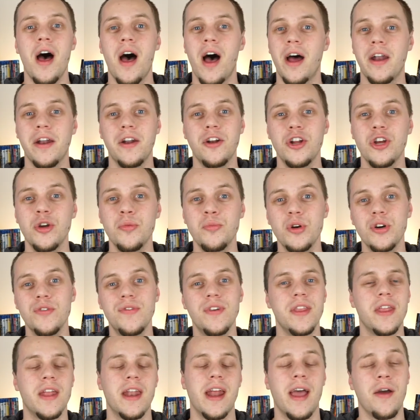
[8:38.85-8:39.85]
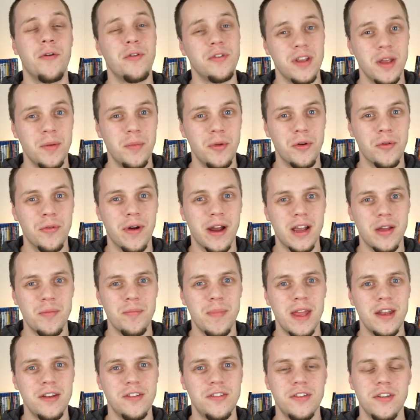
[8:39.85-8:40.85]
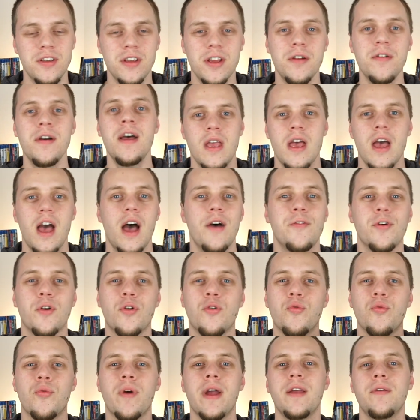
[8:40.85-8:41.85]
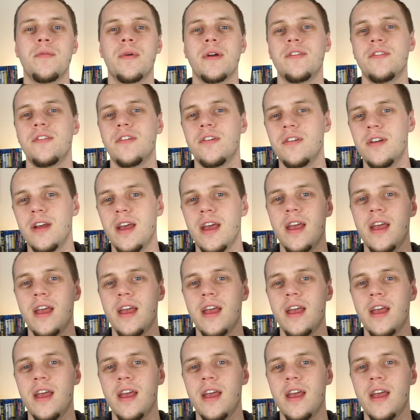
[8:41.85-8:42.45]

on a new movie that I was able to recommend to you. Have a great rest of your day